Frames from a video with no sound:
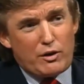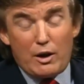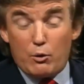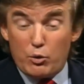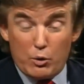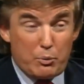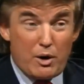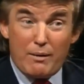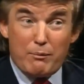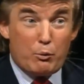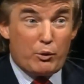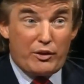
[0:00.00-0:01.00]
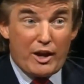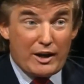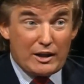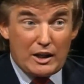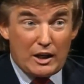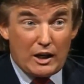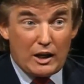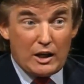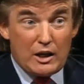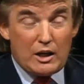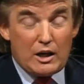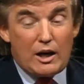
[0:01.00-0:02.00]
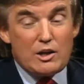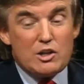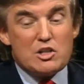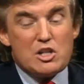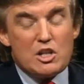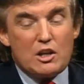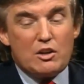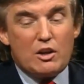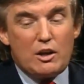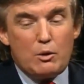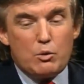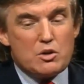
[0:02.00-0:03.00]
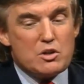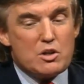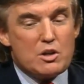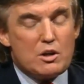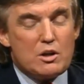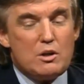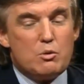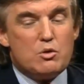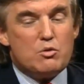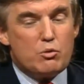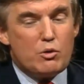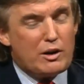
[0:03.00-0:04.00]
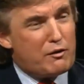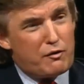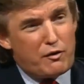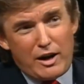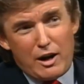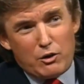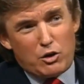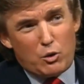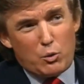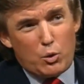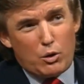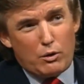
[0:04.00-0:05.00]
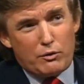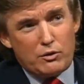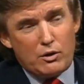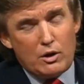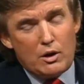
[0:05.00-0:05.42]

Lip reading: I had a real problem with Don King. I just think that he was really fed out to the wolves.